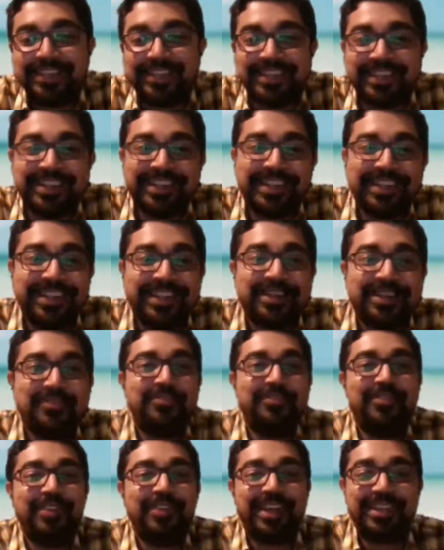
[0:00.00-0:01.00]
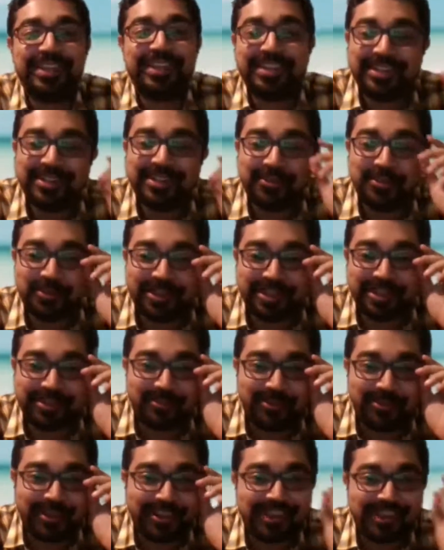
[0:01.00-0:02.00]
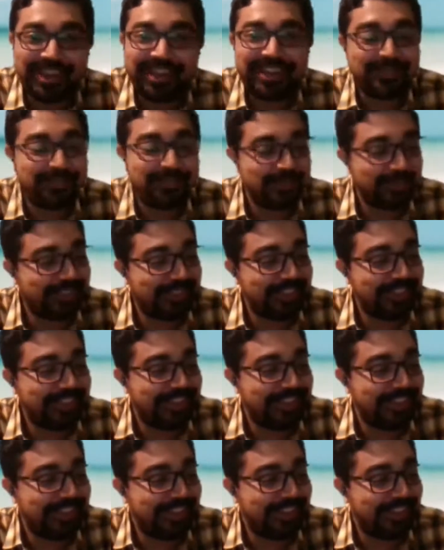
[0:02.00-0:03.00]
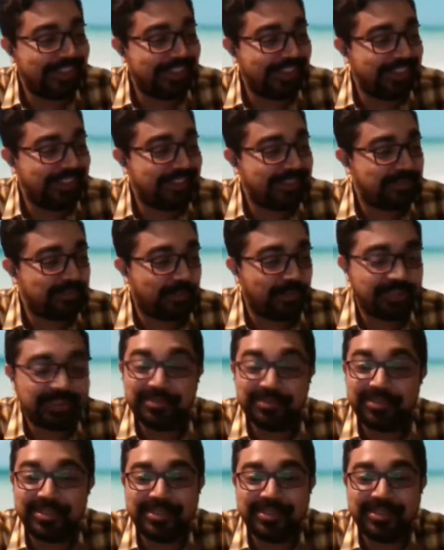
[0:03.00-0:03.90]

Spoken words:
Okay. Again, a very loaded one. I don't think it's possible